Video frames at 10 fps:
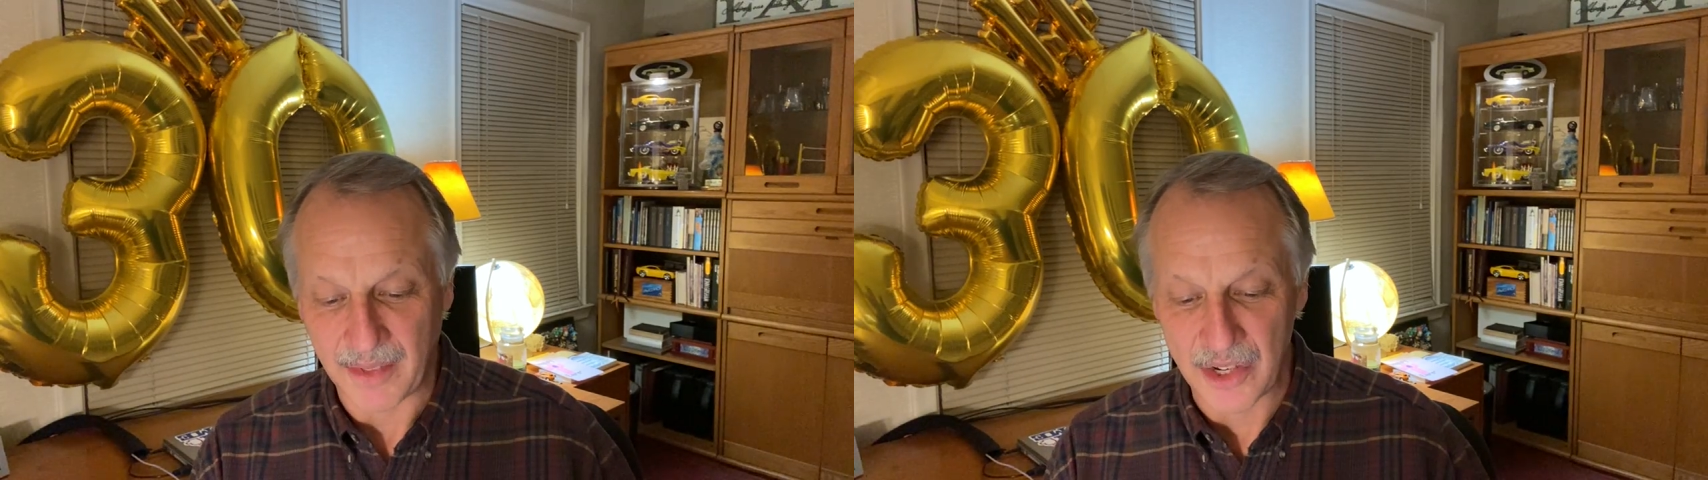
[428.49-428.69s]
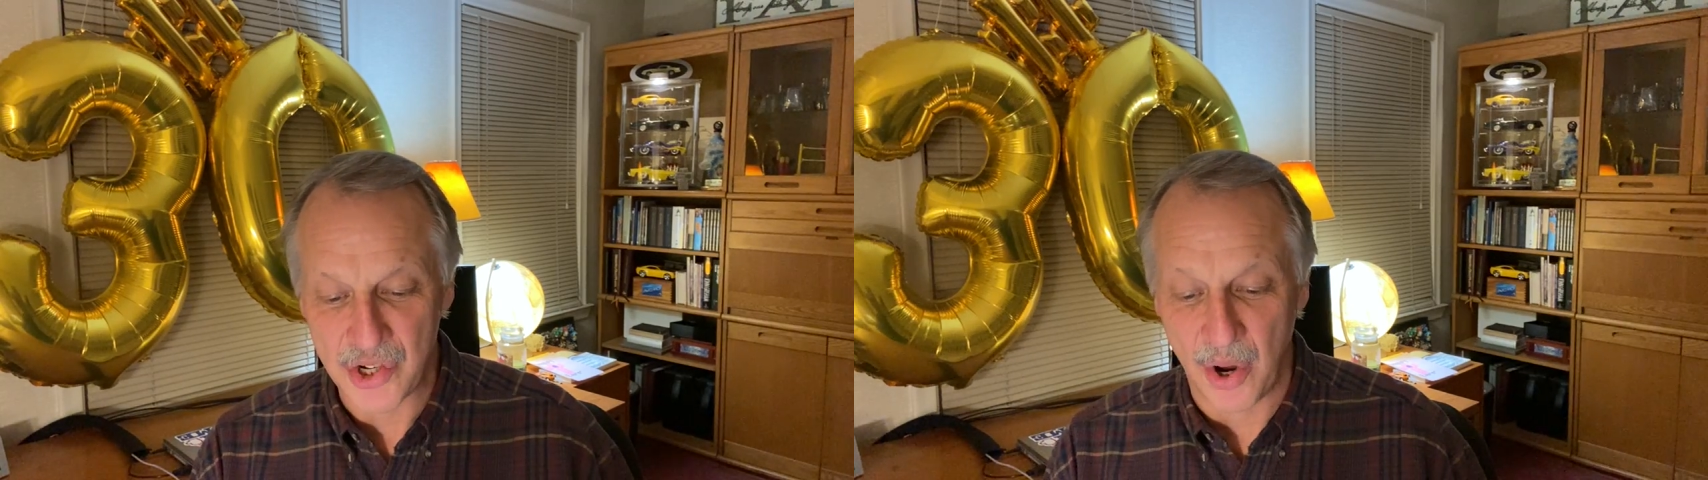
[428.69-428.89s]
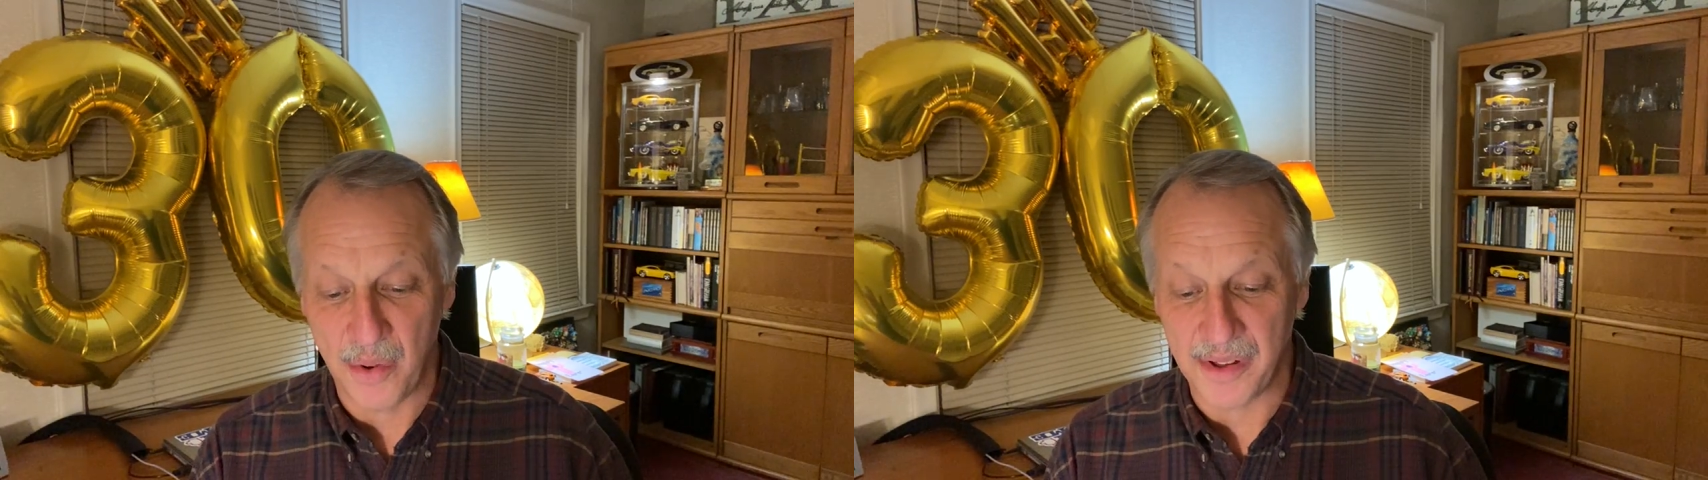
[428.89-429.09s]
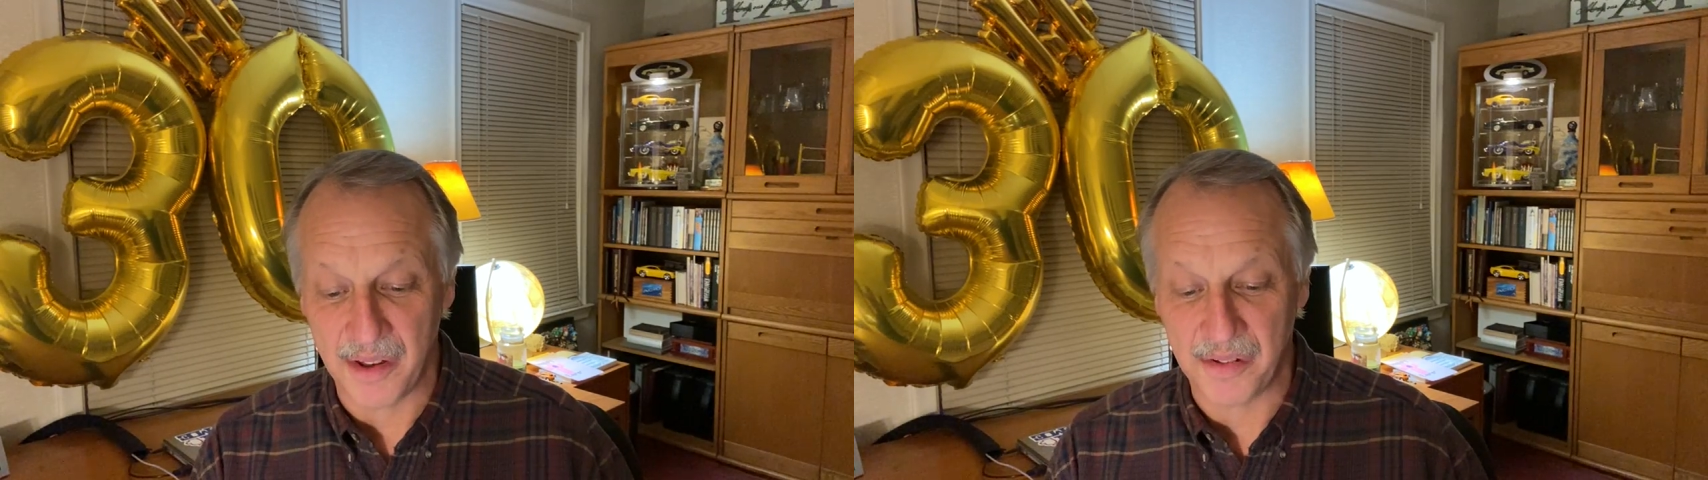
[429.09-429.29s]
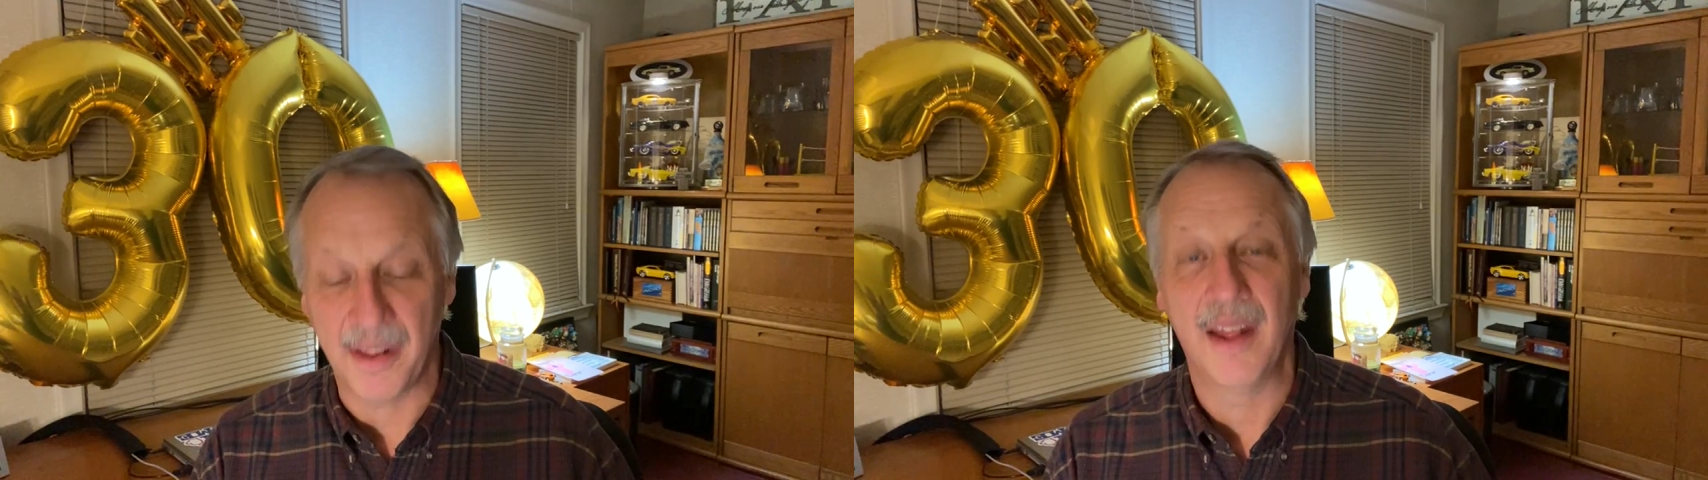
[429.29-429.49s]
shows
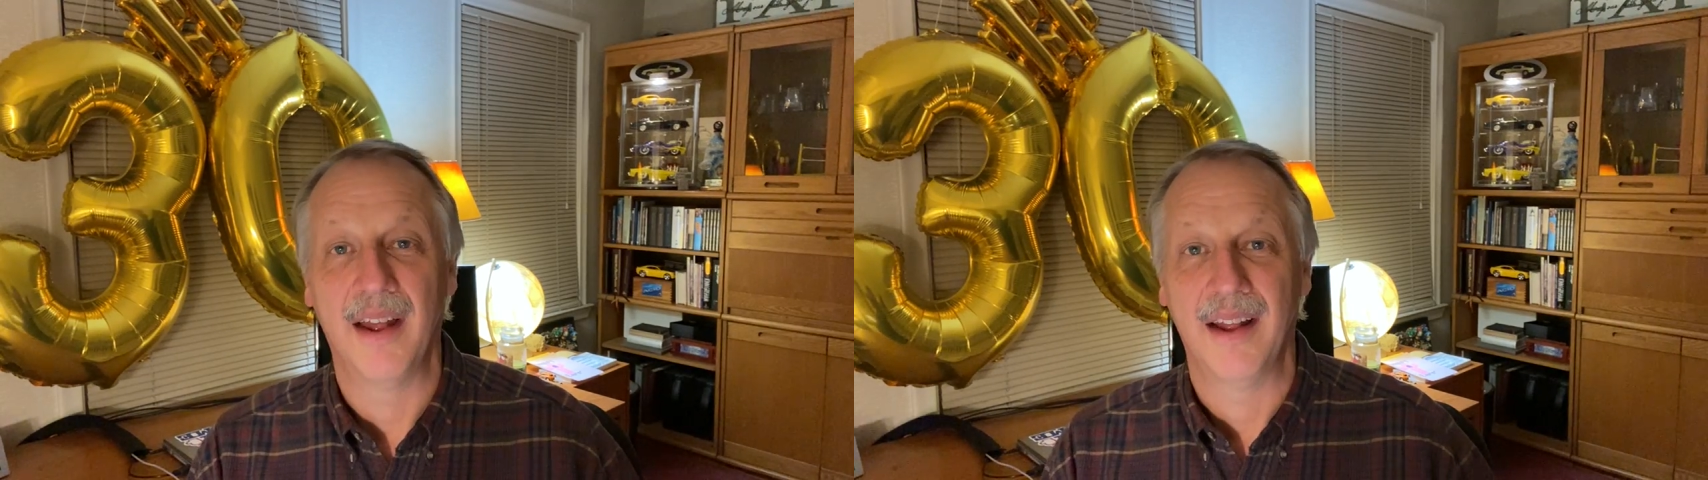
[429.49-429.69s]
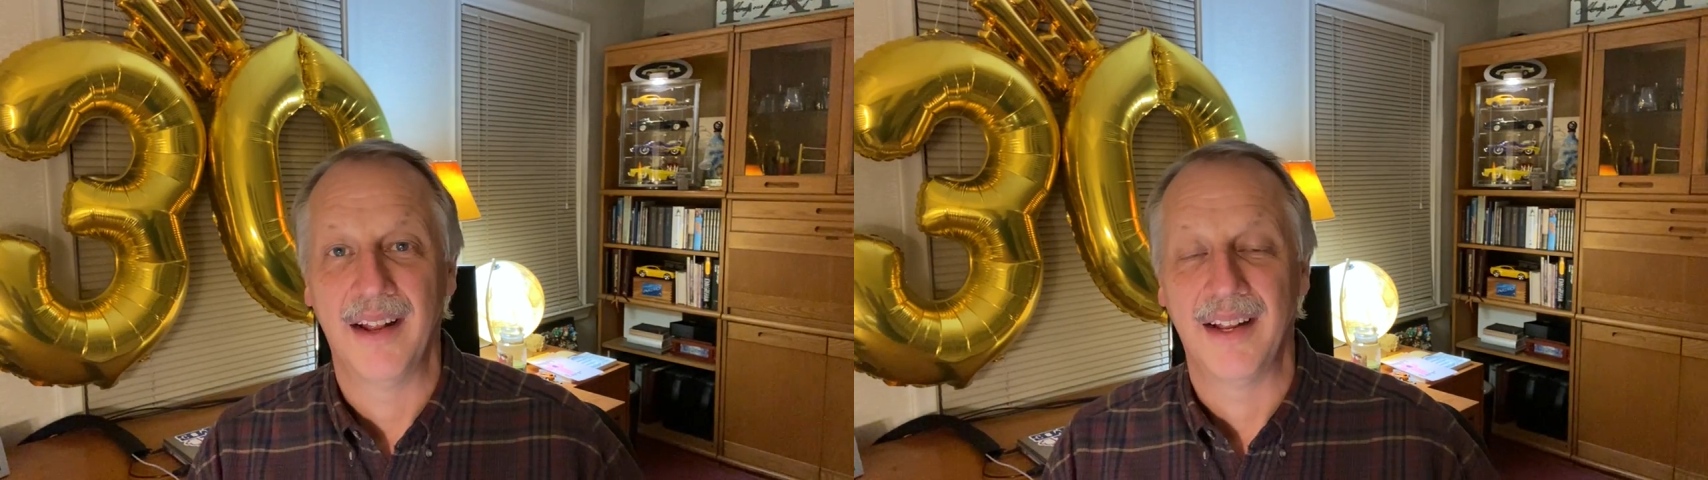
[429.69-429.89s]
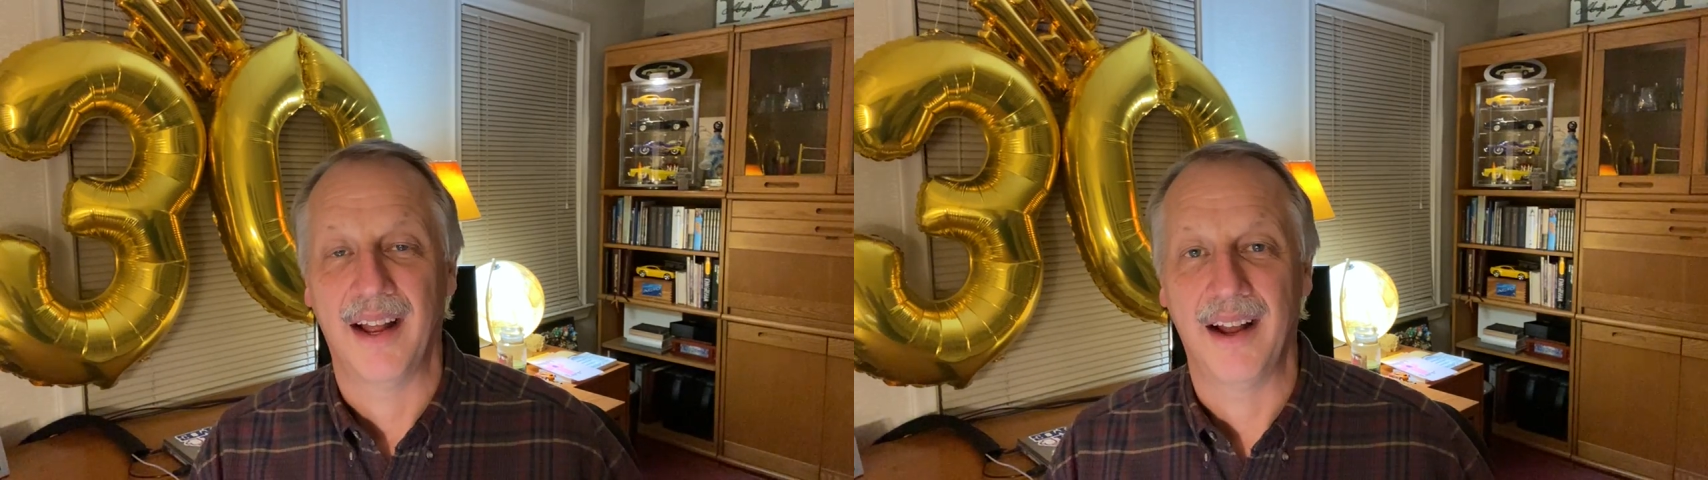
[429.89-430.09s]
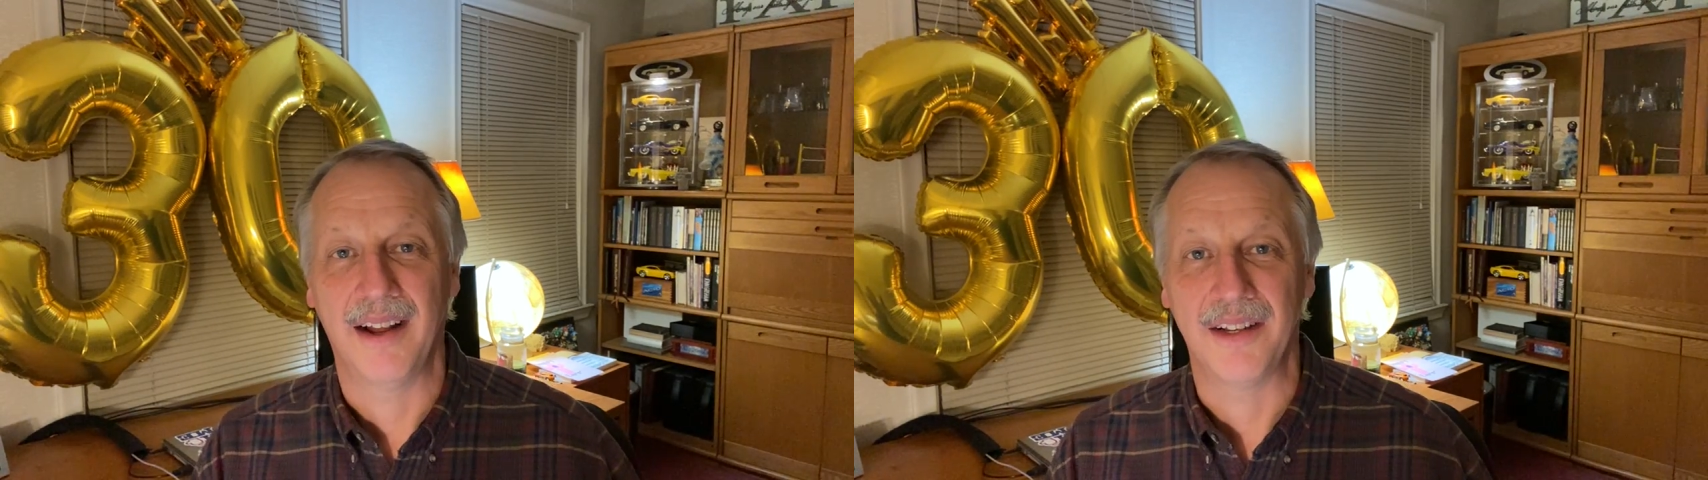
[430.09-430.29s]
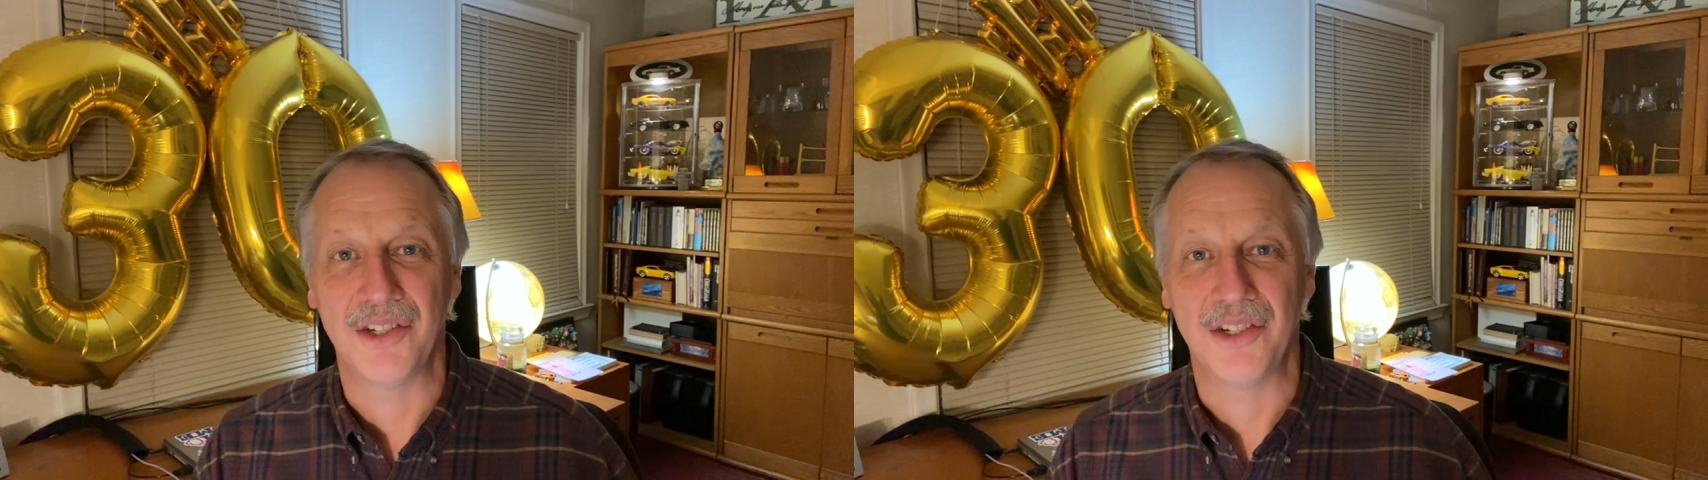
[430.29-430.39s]
us uh,